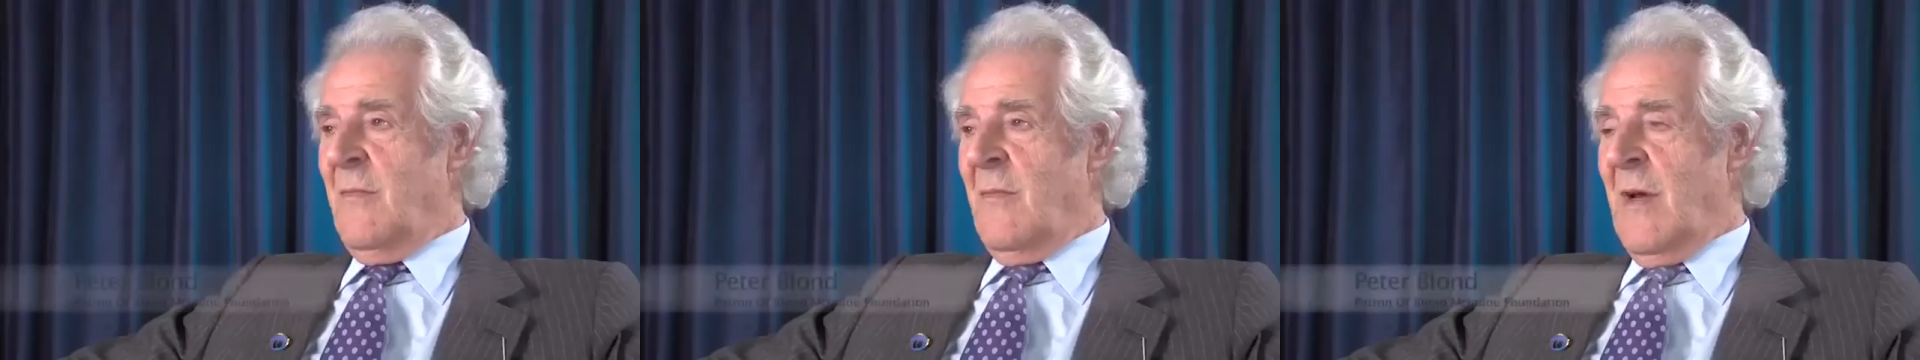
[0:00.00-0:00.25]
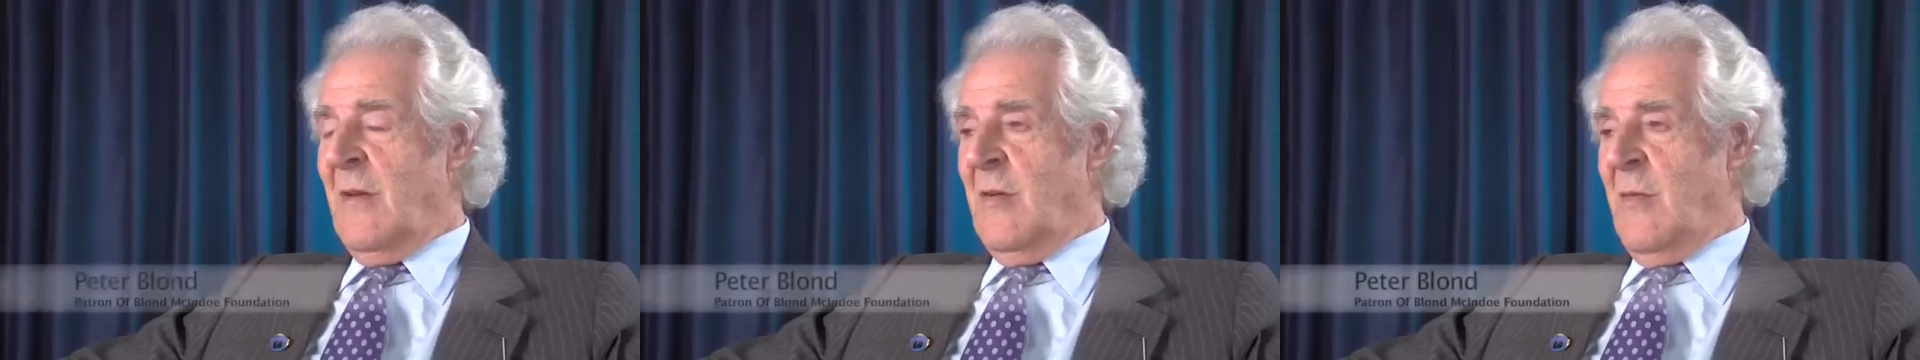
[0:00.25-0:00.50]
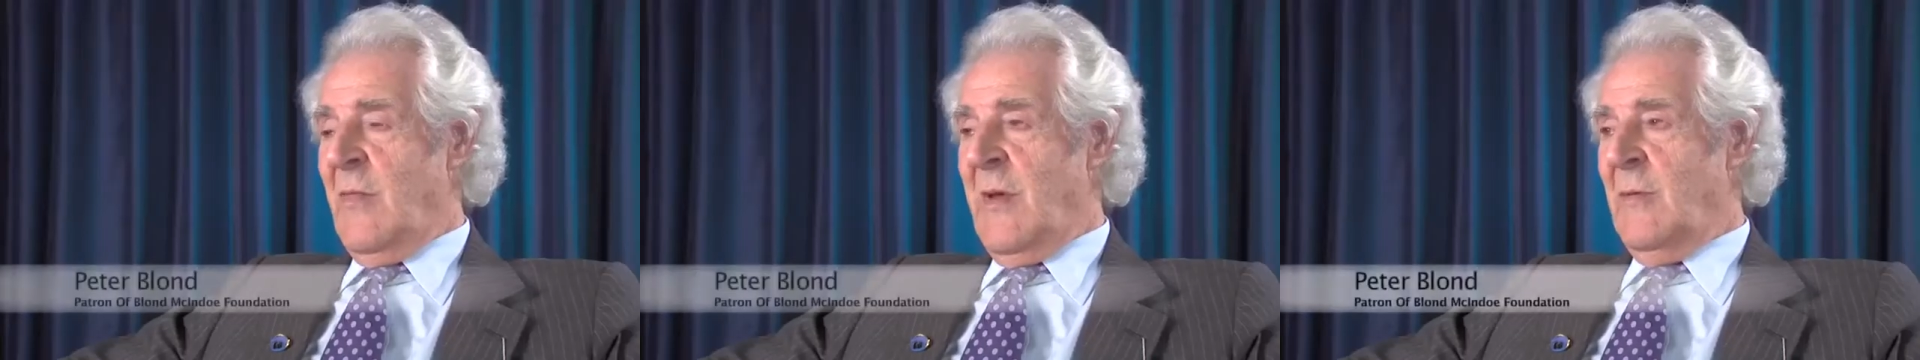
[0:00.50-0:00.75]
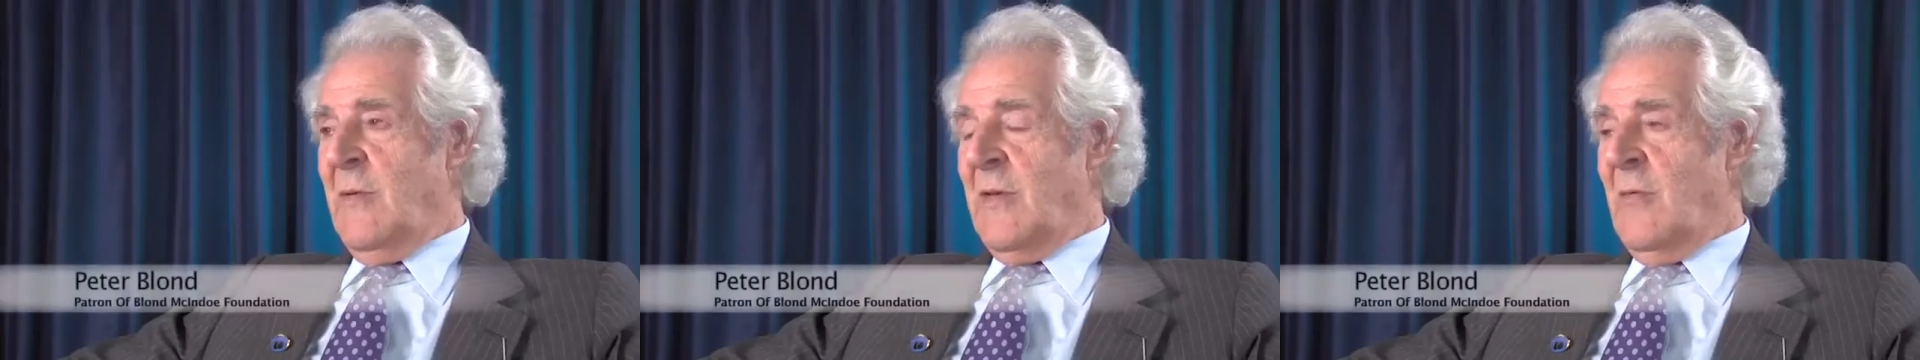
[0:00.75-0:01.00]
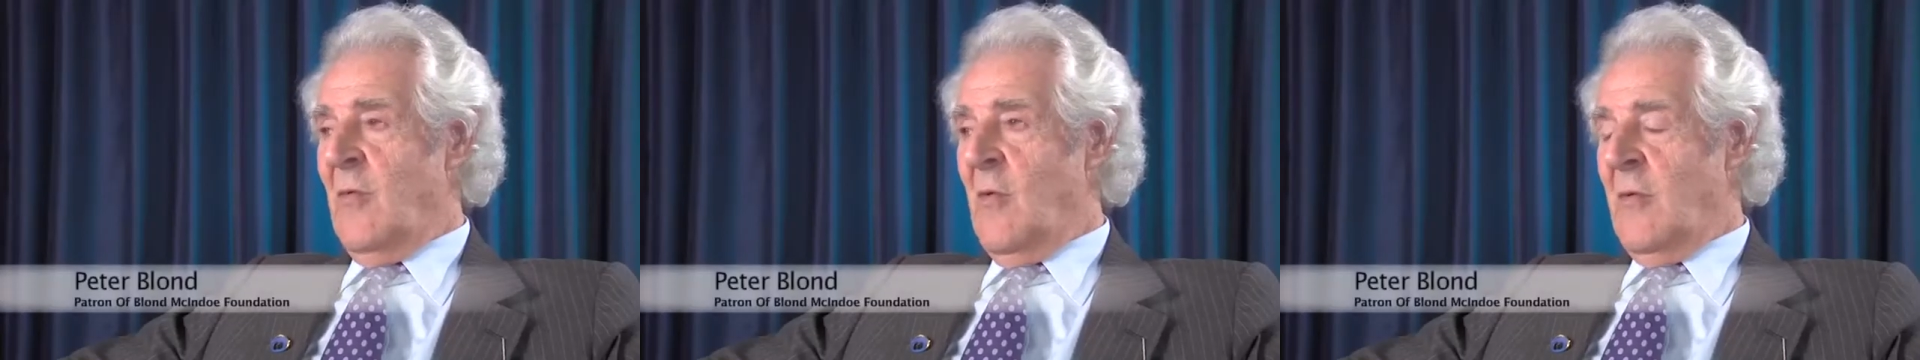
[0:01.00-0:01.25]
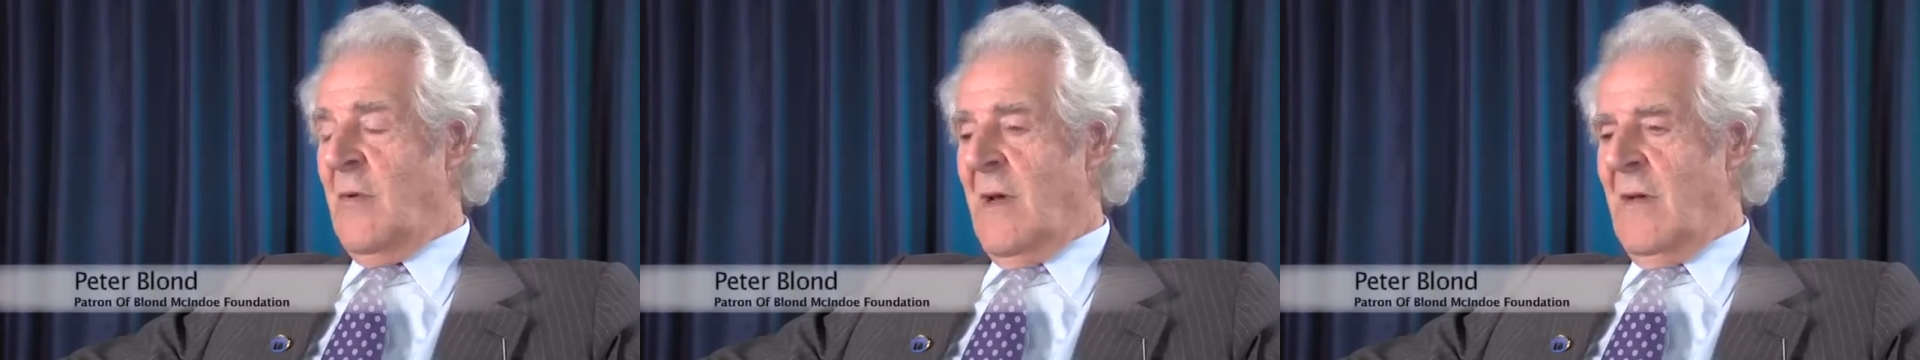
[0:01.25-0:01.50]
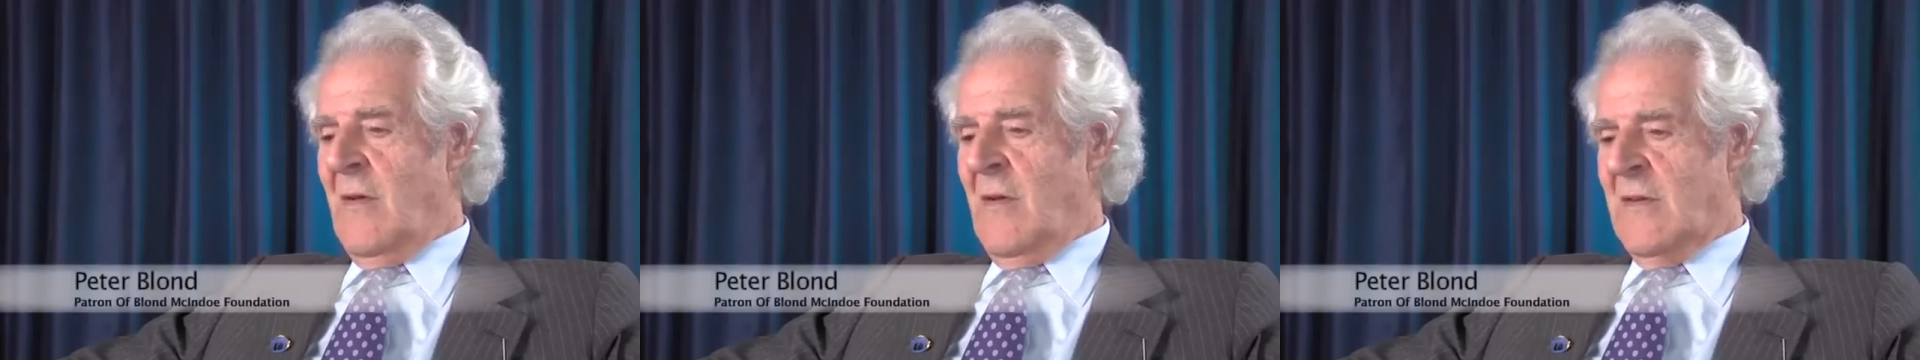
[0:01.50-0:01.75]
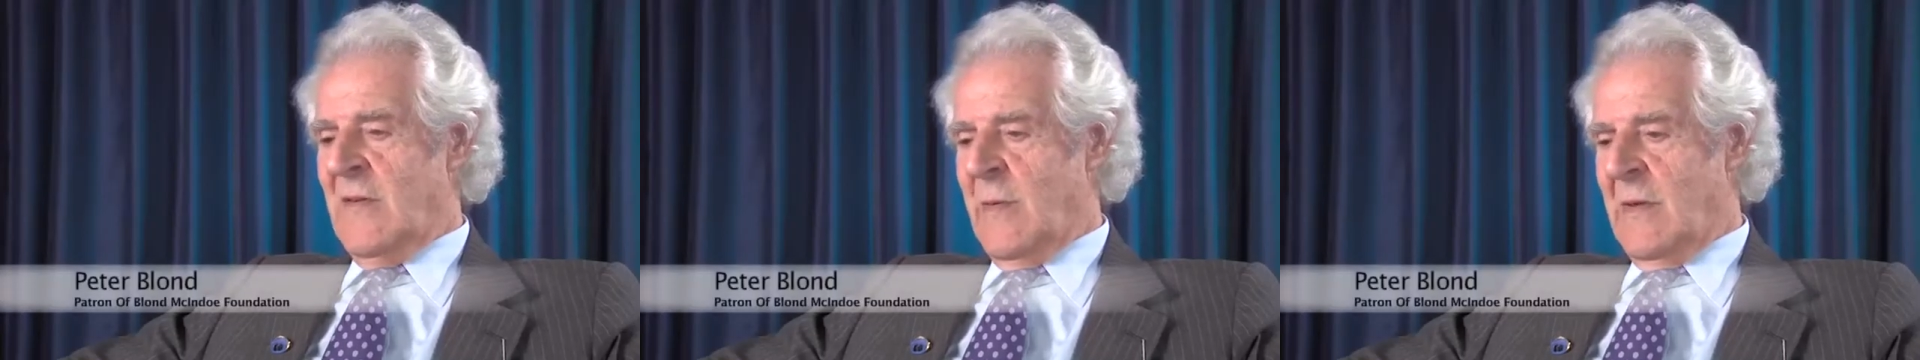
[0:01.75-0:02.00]
welcomed people to walk around the
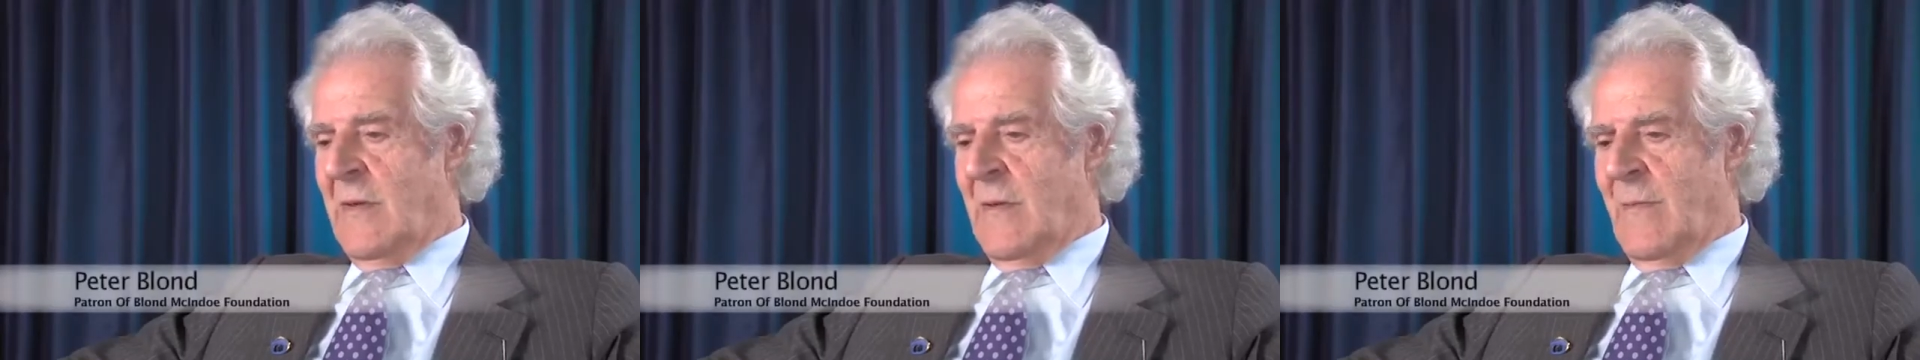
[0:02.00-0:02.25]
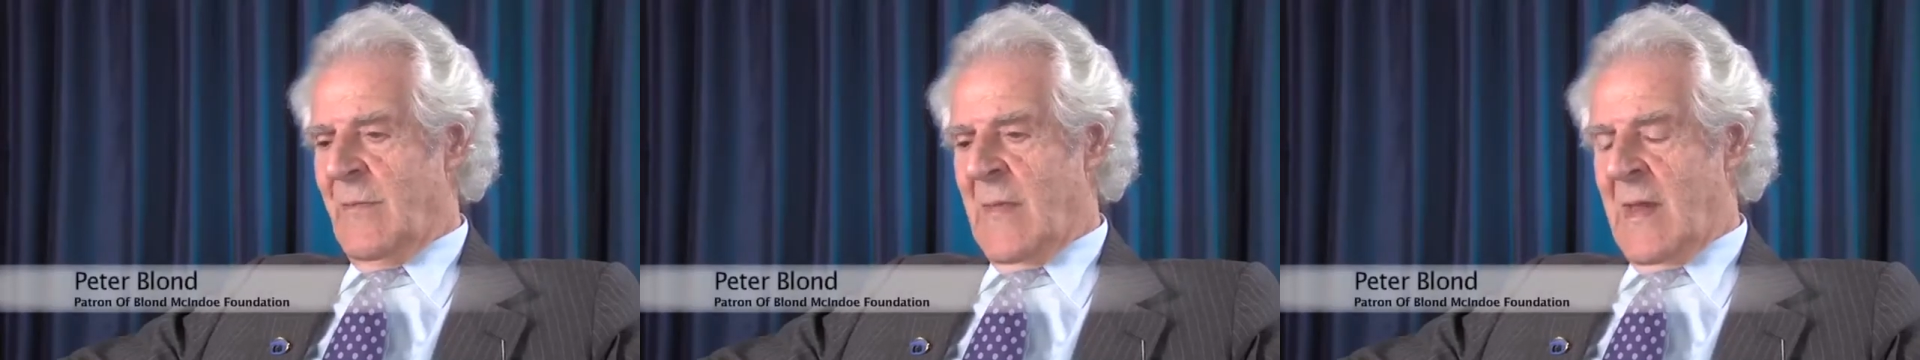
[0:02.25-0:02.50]
hospital